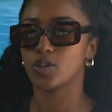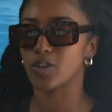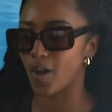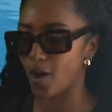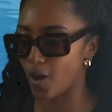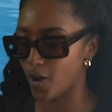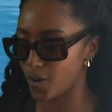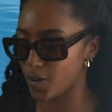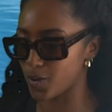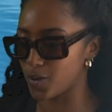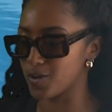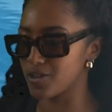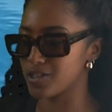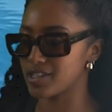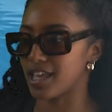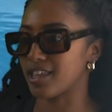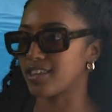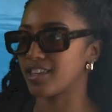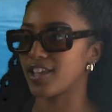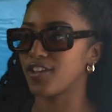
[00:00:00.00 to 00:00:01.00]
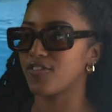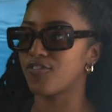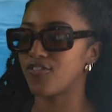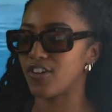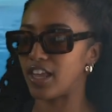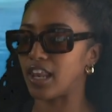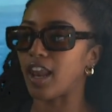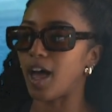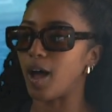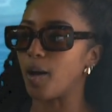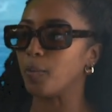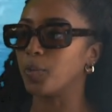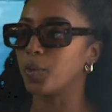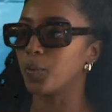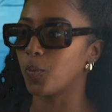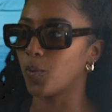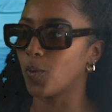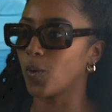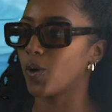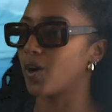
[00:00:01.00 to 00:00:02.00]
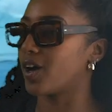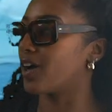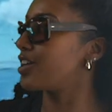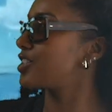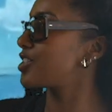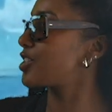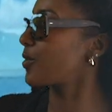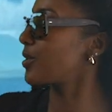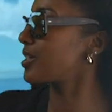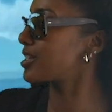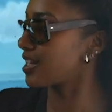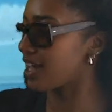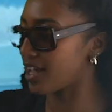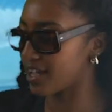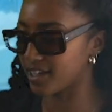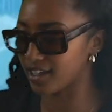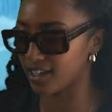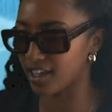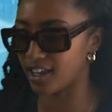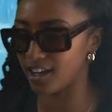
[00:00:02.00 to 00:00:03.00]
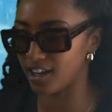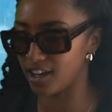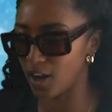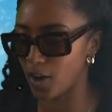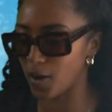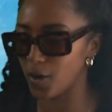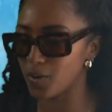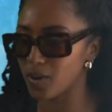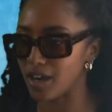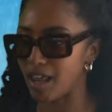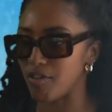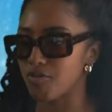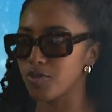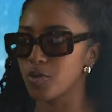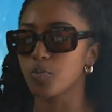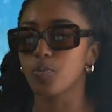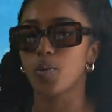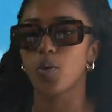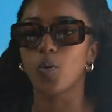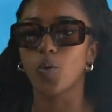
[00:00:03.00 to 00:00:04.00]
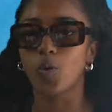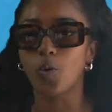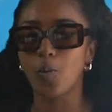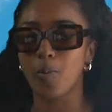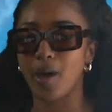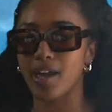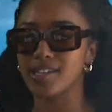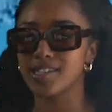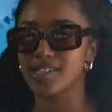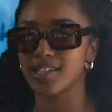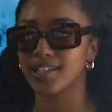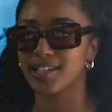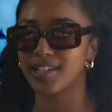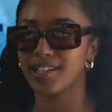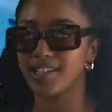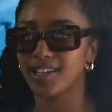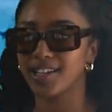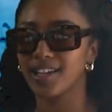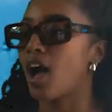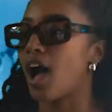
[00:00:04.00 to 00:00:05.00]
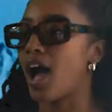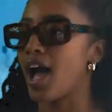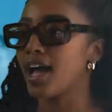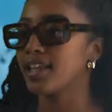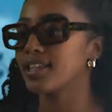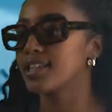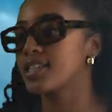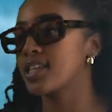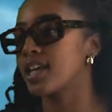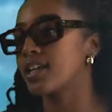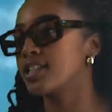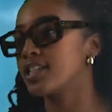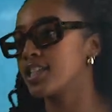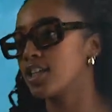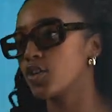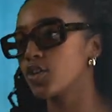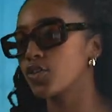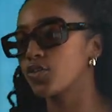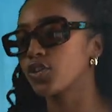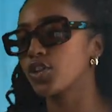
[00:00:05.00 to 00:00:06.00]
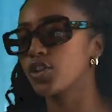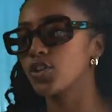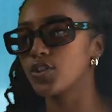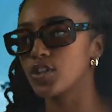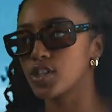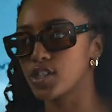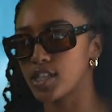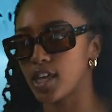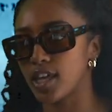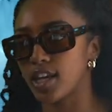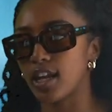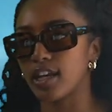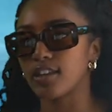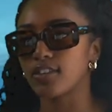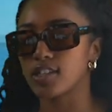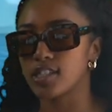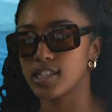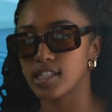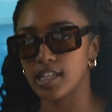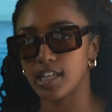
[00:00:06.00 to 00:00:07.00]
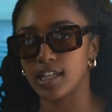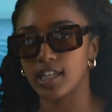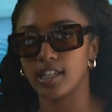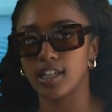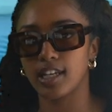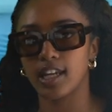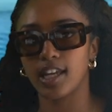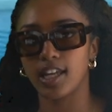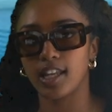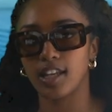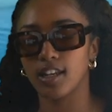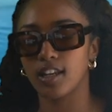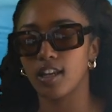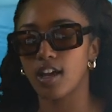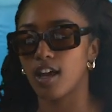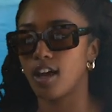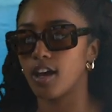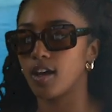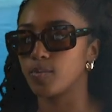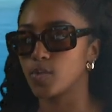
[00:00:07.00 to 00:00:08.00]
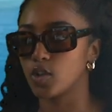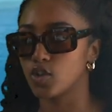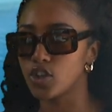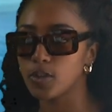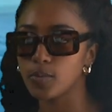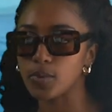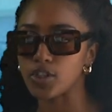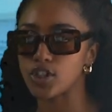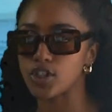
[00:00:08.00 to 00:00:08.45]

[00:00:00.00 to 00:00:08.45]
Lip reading: a hose and they fill up the water. So it's like a low level pool, basically. I had this idea of Cue the Sun, like the scene in The Truman